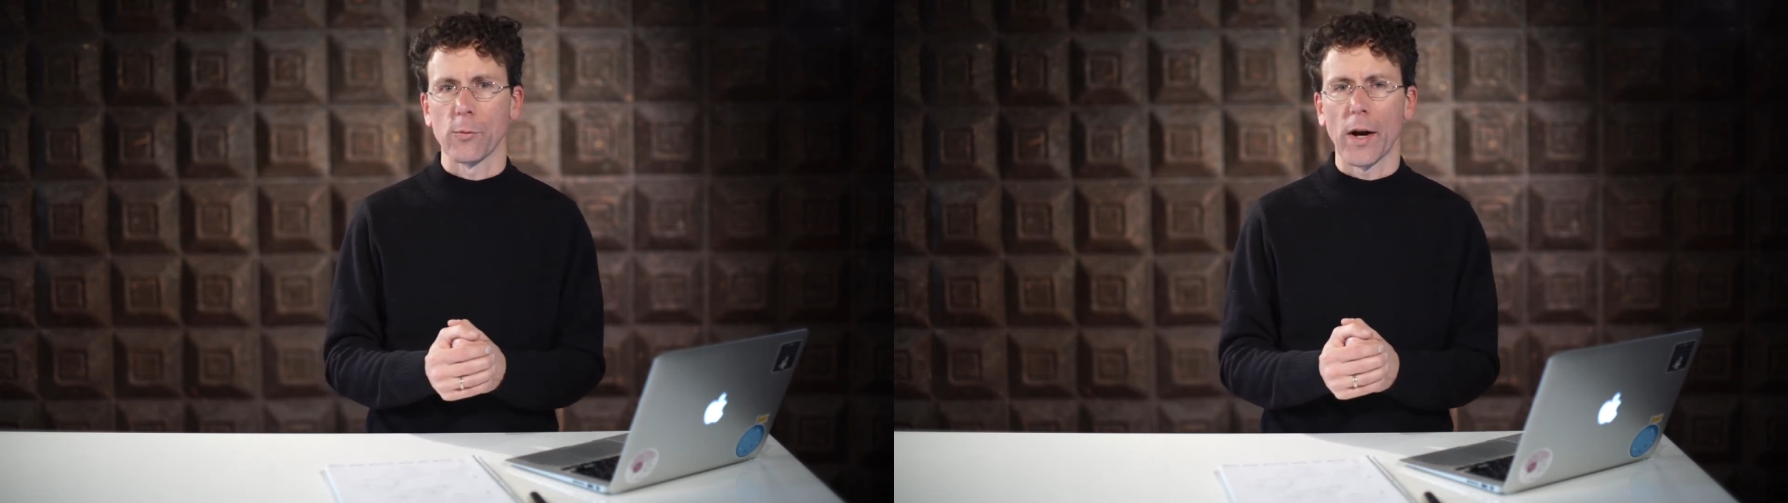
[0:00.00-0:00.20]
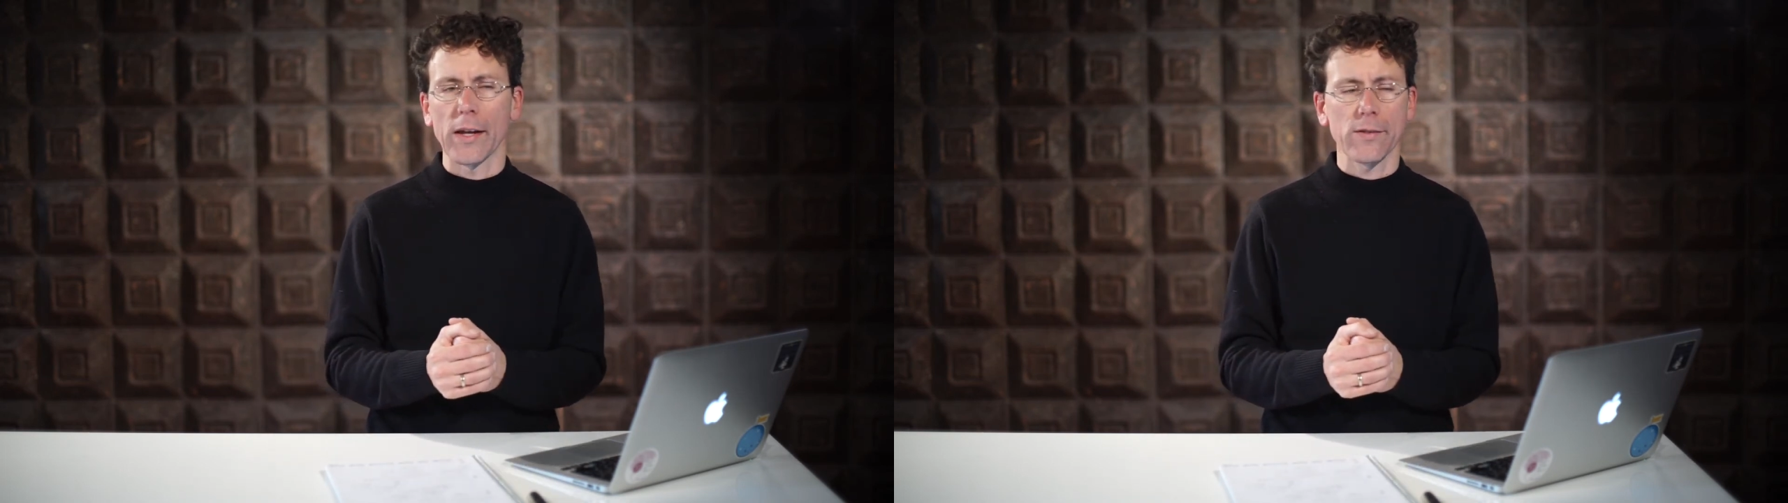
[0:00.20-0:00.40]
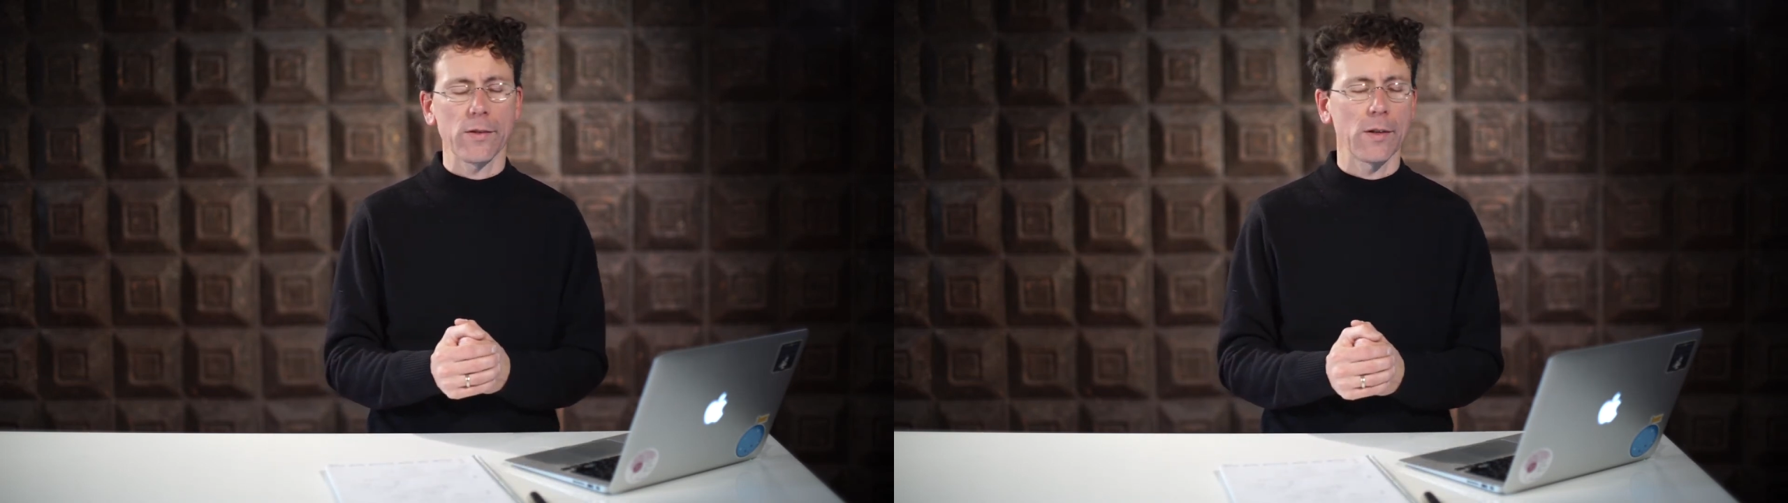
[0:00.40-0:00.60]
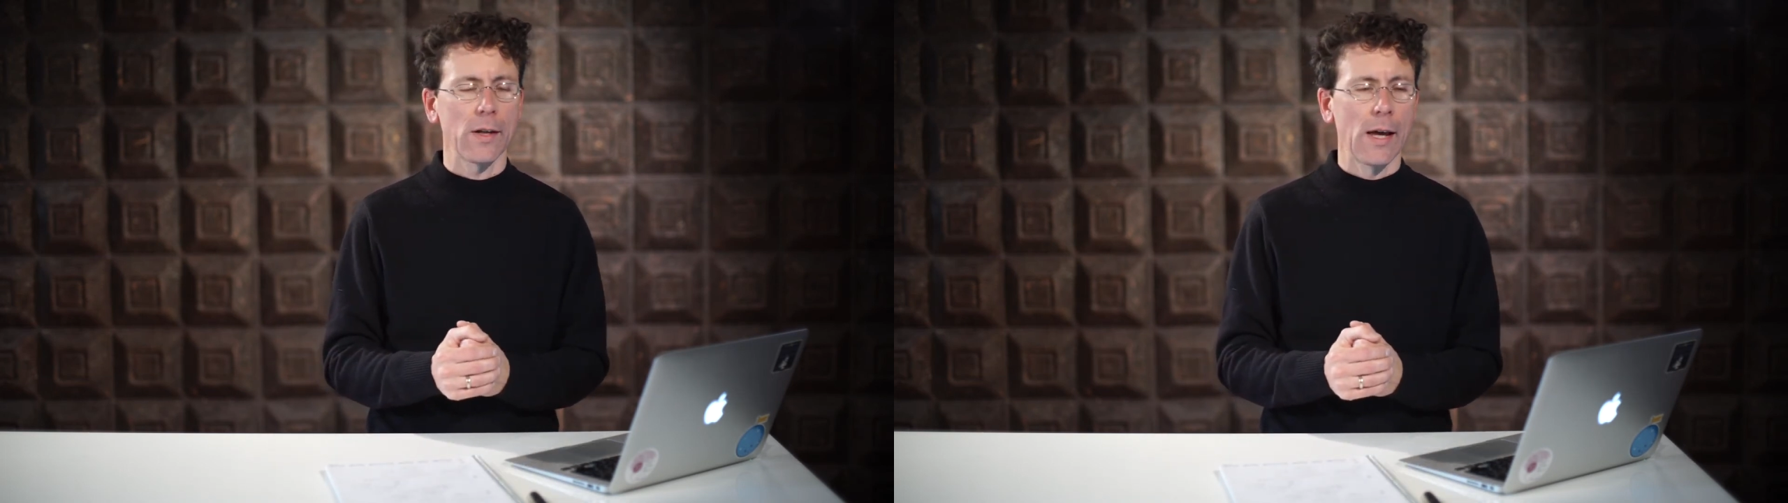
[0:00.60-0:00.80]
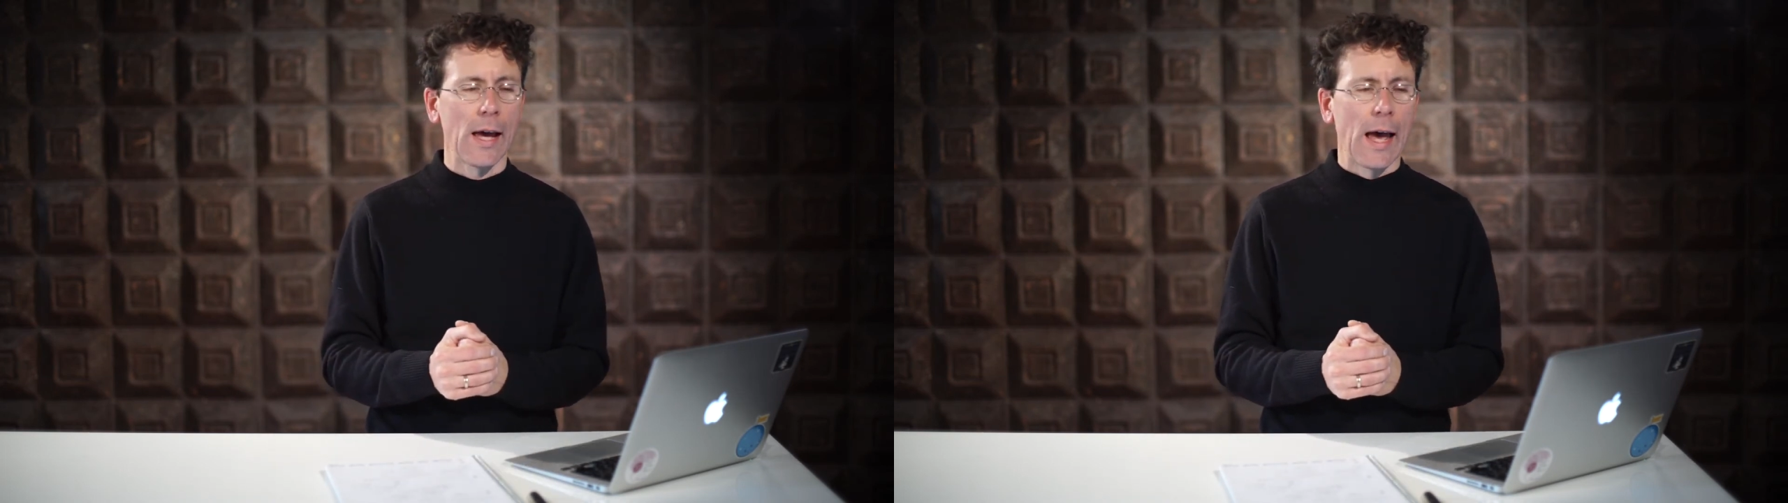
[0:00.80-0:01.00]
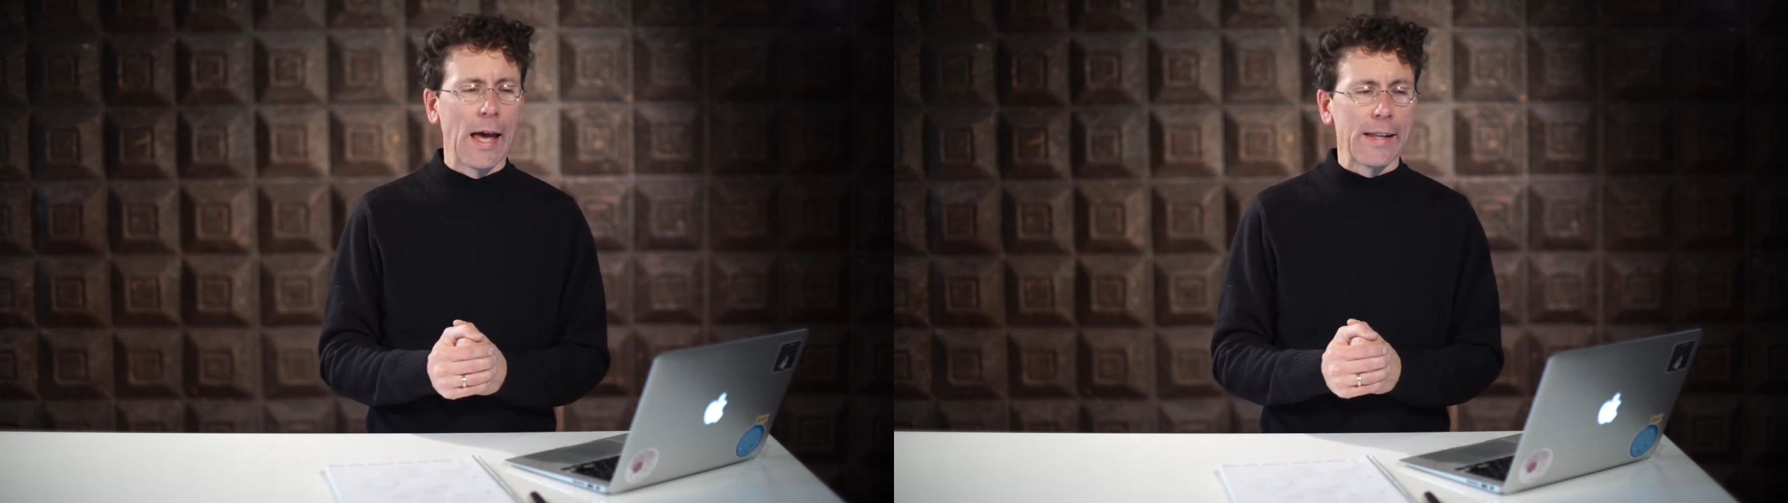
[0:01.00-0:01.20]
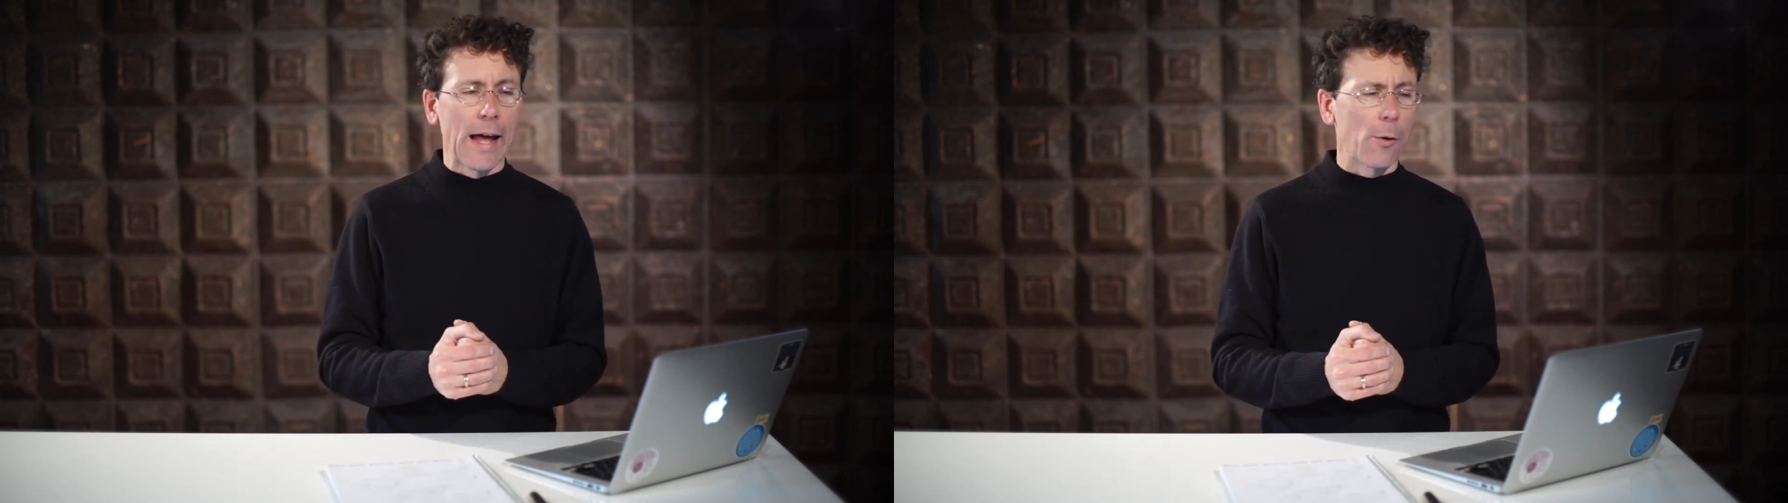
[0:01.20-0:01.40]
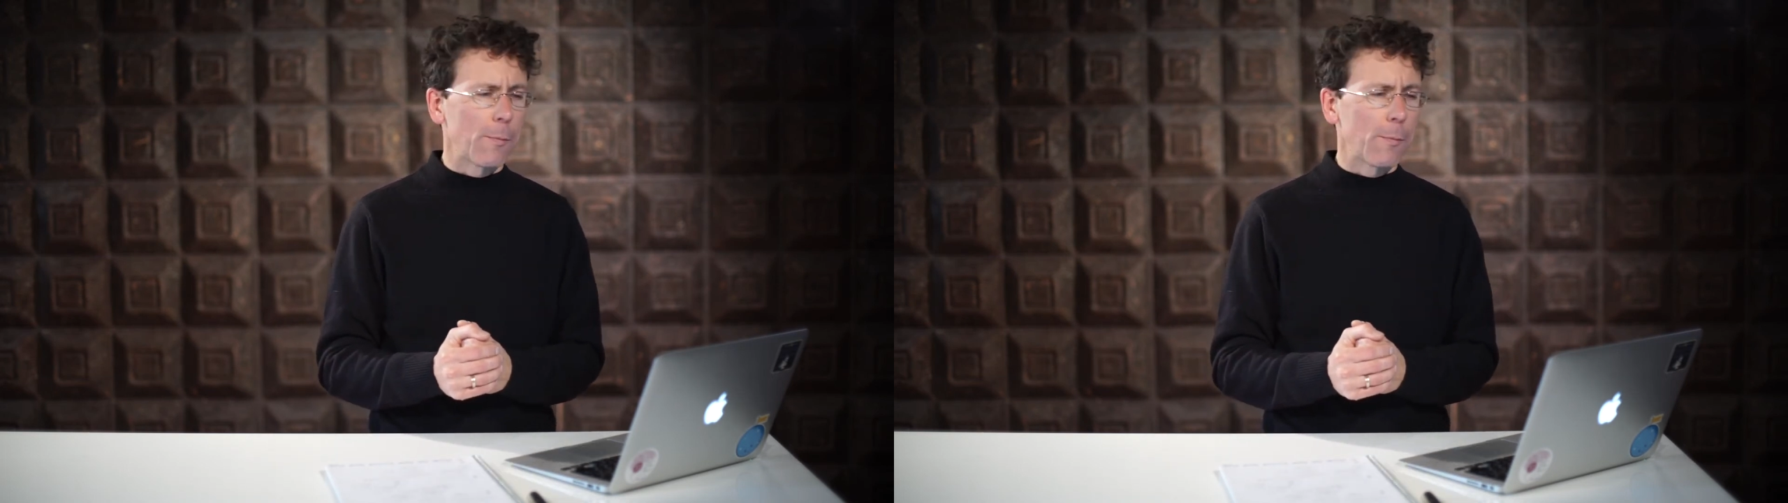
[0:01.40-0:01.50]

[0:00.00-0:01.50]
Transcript: rest. Now,